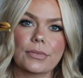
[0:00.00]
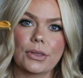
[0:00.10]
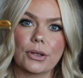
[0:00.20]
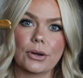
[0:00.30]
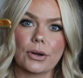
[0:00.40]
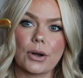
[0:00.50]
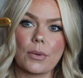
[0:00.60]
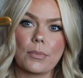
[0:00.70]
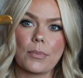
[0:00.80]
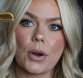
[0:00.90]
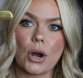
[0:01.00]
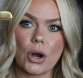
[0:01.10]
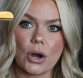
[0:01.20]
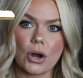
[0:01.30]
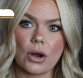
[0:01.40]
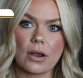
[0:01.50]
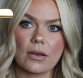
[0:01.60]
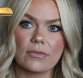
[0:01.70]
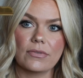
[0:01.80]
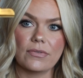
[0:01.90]
they're
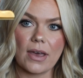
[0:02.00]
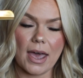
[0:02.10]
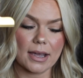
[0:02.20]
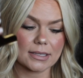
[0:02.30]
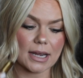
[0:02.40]
perfect.